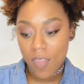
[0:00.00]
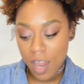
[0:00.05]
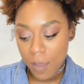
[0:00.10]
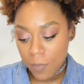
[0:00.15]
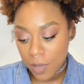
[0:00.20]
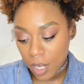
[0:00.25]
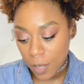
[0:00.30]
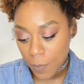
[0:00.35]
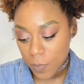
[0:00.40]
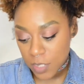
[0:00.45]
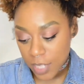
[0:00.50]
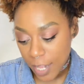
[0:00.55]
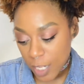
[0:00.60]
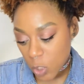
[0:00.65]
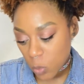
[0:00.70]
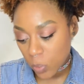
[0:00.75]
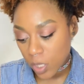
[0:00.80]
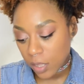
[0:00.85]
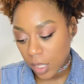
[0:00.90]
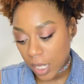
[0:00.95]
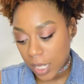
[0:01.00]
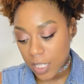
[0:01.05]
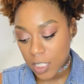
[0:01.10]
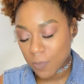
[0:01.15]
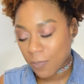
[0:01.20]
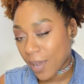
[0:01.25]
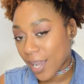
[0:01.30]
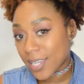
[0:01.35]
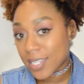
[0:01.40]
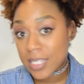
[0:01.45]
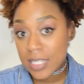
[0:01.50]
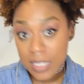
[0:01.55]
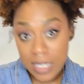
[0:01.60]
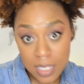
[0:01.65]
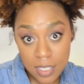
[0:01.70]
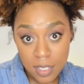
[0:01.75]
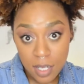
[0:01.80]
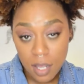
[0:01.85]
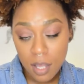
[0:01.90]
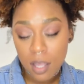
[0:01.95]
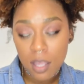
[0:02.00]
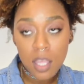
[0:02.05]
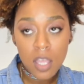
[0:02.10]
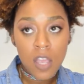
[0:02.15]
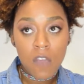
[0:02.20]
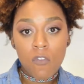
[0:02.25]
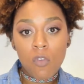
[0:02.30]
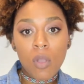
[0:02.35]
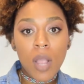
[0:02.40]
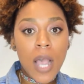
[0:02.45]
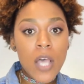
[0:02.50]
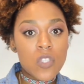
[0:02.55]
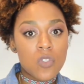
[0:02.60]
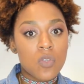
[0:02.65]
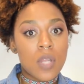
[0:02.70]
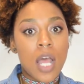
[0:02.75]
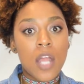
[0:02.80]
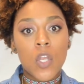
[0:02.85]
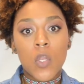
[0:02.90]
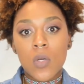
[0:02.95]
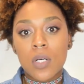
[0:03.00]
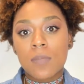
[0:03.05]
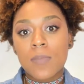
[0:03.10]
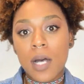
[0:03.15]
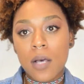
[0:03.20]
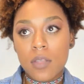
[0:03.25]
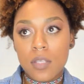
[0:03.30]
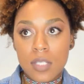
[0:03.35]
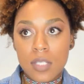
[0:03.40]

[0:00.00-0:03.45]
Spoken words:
that I've been obsessed with is by SZA. If you guys do not know about